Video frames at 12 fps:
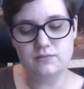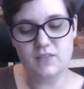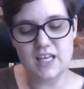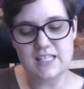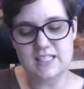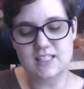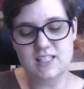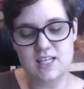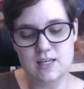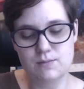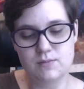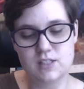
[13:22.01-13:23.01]

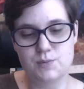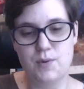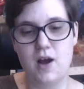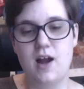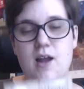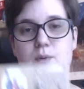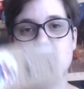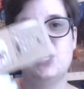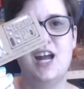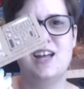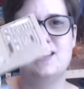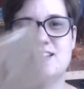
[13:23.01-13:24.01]
Steam Spy, which
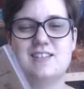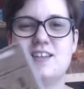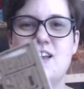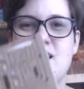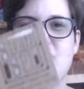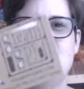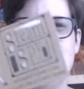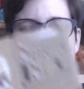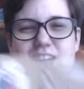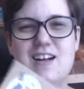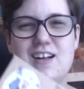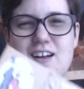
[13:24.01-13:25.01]
had this
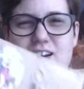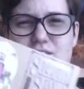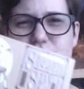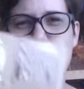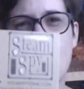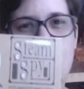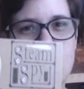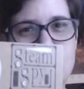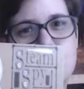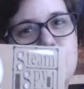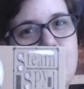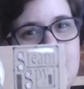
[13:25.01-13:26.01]
neat kind of
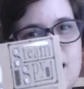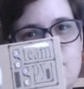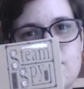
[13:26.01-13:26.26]
card game